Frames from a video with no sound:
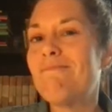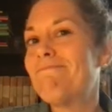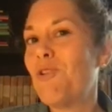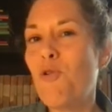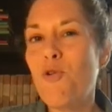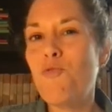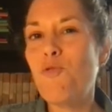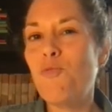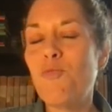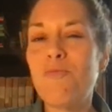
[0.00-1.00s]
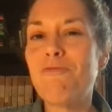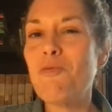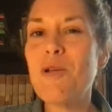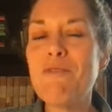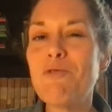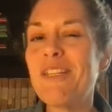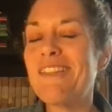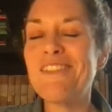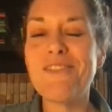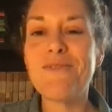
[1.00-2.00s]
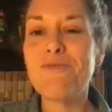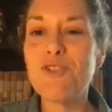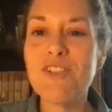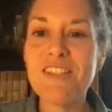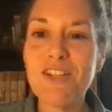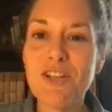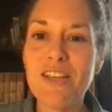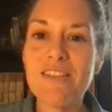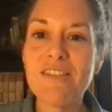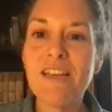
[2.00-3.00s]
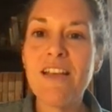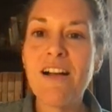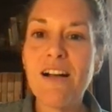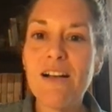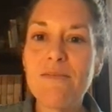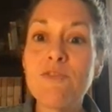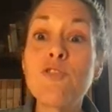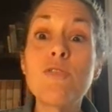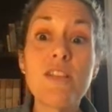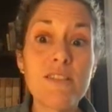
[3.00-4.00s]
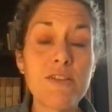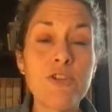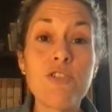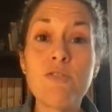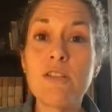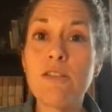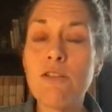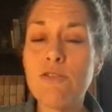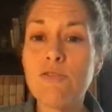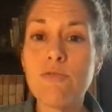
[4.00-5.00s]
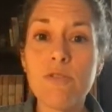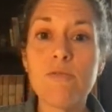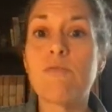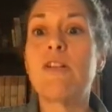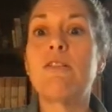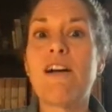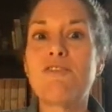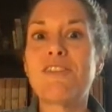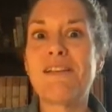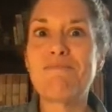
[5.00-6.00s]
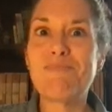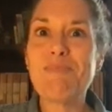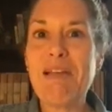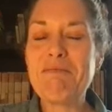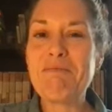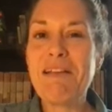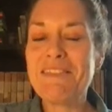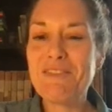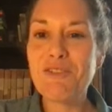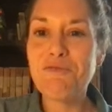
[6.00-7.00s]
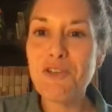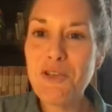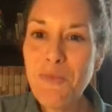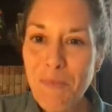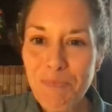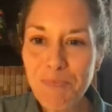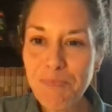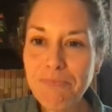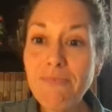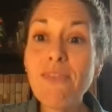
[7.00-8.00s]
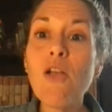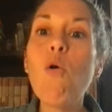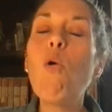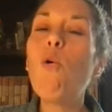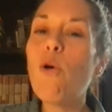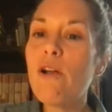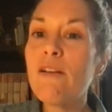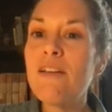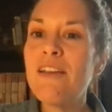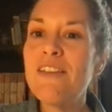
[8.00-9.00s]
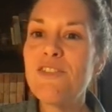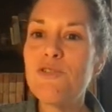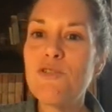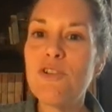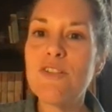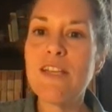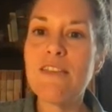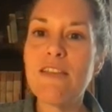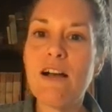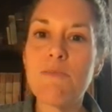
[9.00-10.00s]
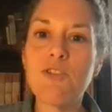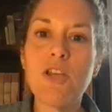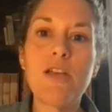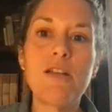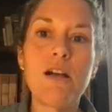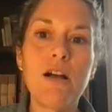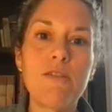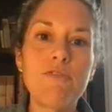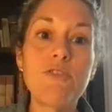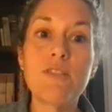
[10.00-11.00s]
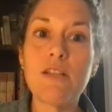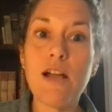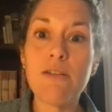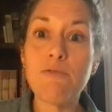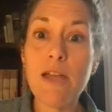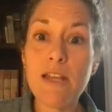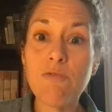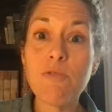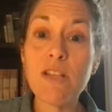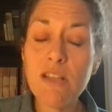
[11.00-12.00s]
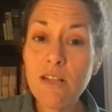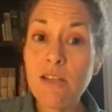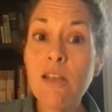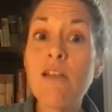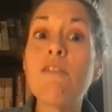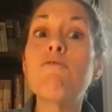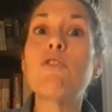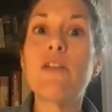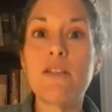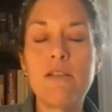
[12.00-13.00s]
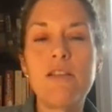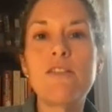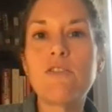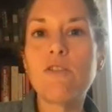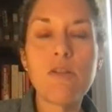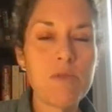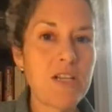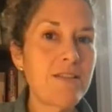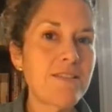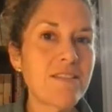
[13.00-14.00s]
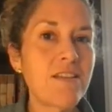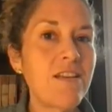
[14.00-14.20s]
or for whatever reason, if you're just curious, do consider using those read alouds. I did those for you. Or you could take the option of using iReady Reading for at least 30 minutes.